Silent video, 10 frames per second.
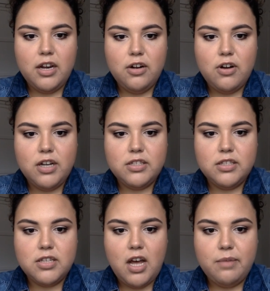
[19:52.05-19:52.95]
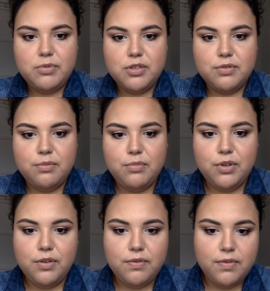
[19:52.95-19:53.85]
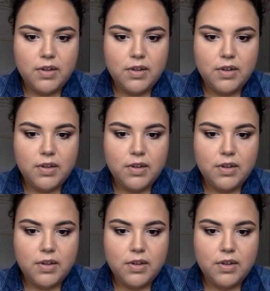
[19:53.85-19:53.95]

it across the top to remove